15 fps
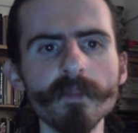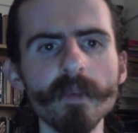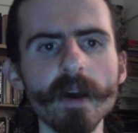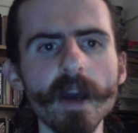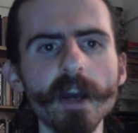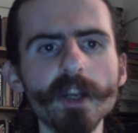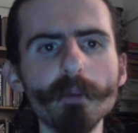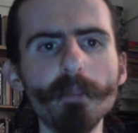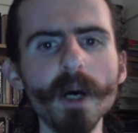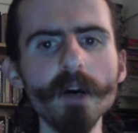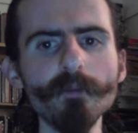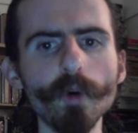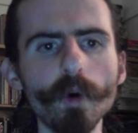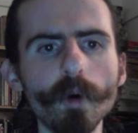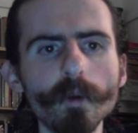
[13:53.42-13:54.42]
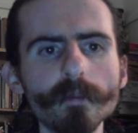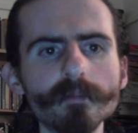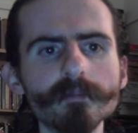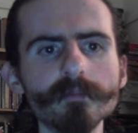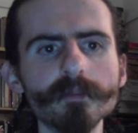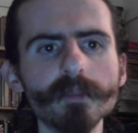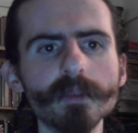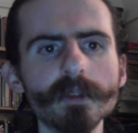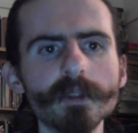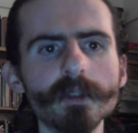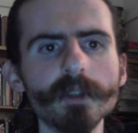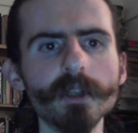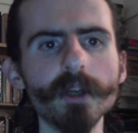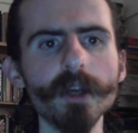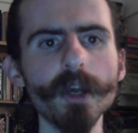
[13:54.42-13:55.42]
And above all,
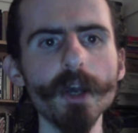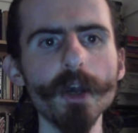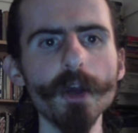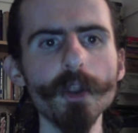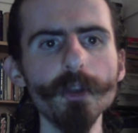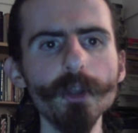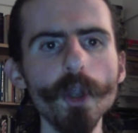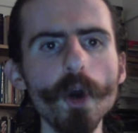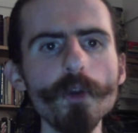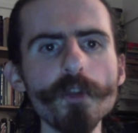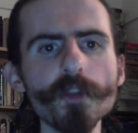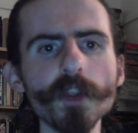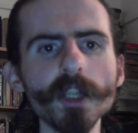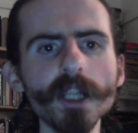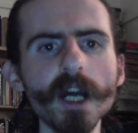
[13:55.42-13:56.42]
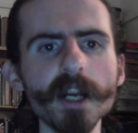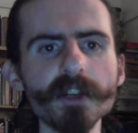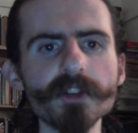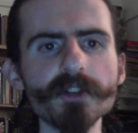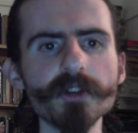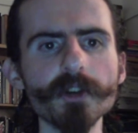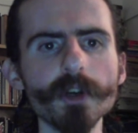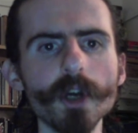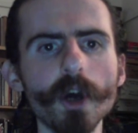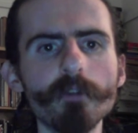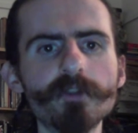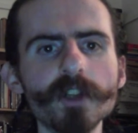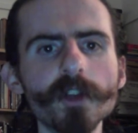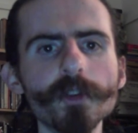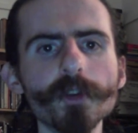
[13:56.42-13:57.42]
know that the light
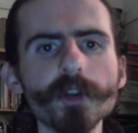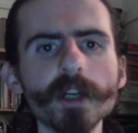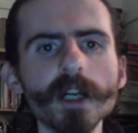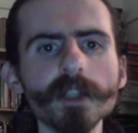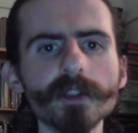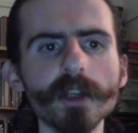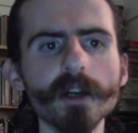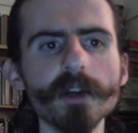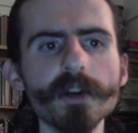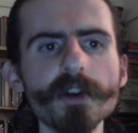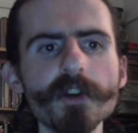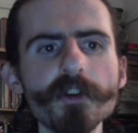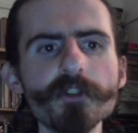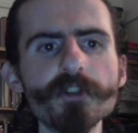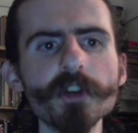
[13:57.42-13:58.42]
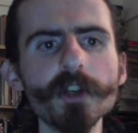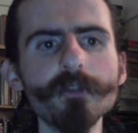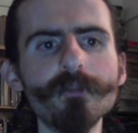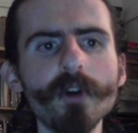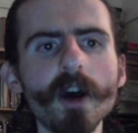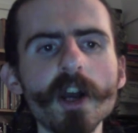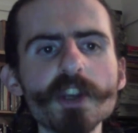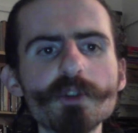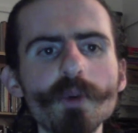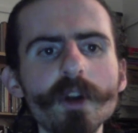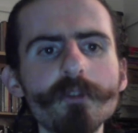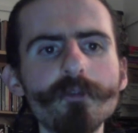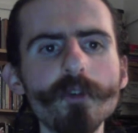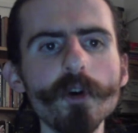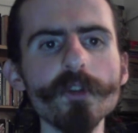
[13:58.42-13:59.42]
of ChandraGhanta signifies
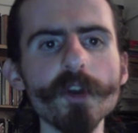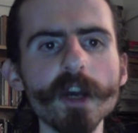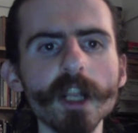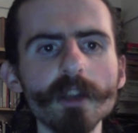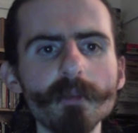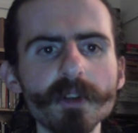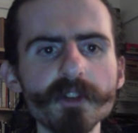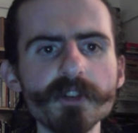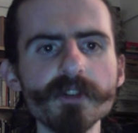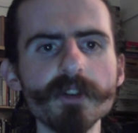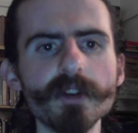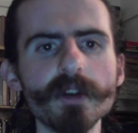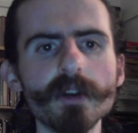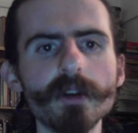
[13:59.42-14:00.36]
one further element,